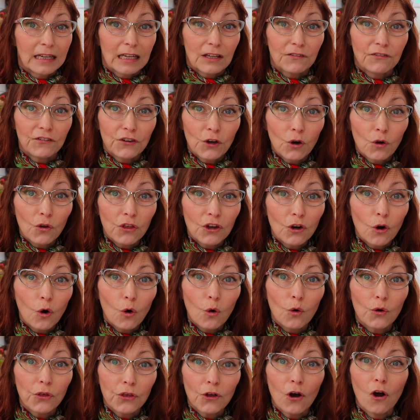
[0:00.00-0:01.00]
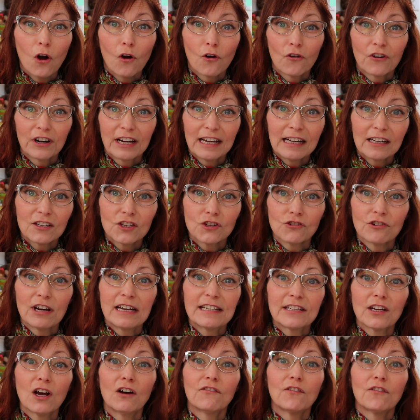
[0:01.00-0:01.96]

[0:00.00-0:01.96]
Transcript: If you're the author or an illustrator